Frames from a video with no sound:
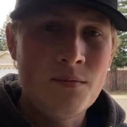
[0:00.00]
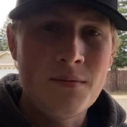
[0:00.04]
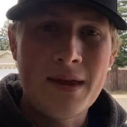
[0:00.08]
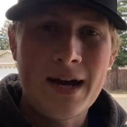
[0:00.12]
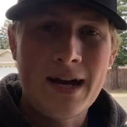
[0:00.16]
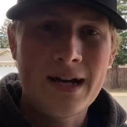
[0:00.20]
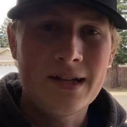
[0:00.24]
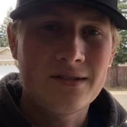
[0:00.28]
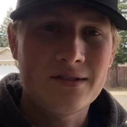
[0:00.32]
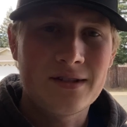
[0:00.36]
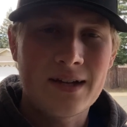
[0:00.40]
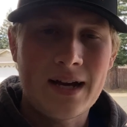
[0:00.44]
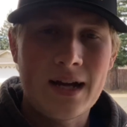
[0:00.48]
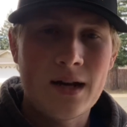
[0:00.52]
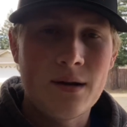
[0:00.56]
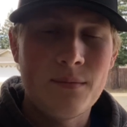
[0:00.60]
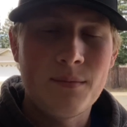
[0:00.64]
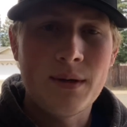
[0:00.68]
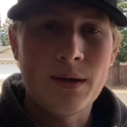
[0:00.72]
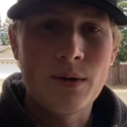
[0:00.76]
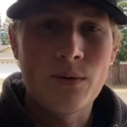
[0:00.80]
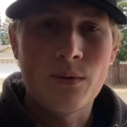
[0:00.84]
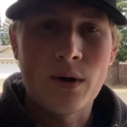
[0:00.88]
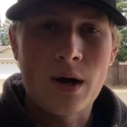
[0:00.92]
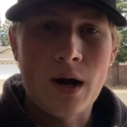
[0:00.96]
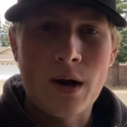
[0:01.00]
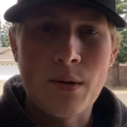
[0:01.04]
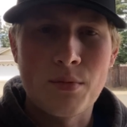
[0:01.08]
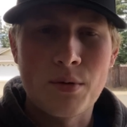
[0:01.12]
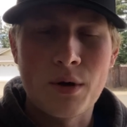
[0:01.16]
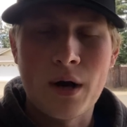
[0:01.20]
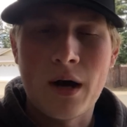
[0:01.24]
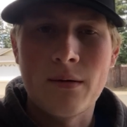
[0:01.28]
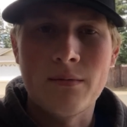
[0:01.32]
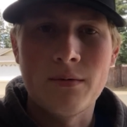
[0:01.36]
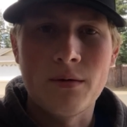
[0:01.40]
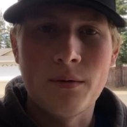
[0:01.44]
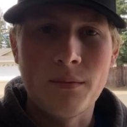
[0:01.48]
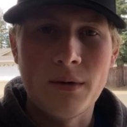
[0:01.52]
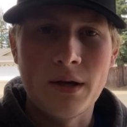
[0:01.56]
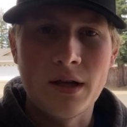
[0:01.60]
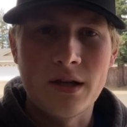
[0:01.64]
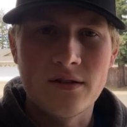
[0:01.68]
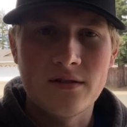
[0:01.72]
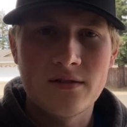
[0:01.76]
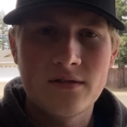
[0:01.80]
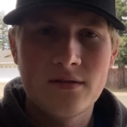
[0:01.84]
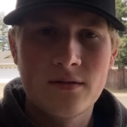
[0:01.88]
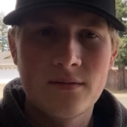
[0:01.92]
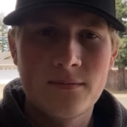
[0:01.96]
that's got to be where our problem
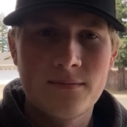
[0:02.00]
is.